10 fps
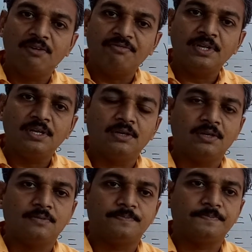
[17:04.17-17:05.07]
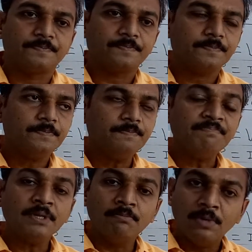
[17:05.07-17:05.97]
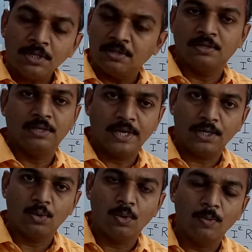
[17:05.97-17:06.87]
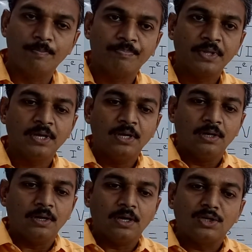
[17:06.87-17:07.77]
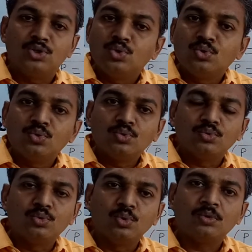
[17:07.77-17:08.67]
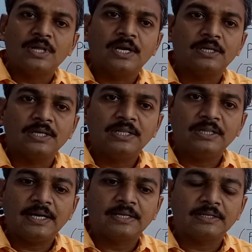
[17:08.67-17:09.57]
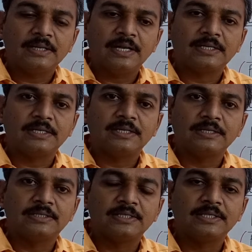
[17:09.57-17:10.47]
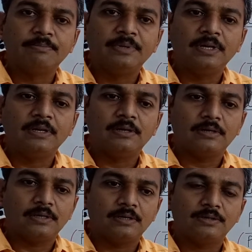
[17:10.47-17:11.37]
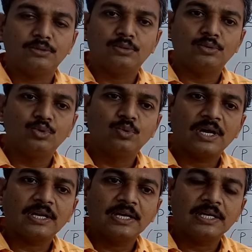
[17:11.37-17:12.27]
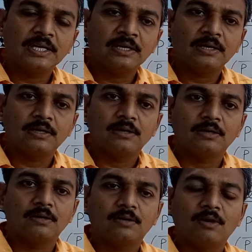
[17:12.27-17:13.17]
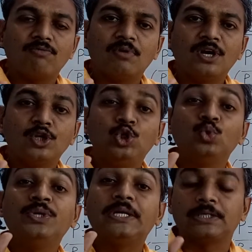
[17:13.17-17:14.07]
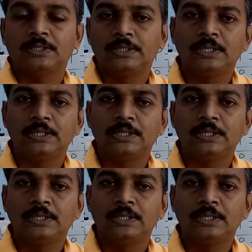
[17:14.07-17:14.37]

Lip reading: every month at home, you know that in that electricity bill you are getting a word unit.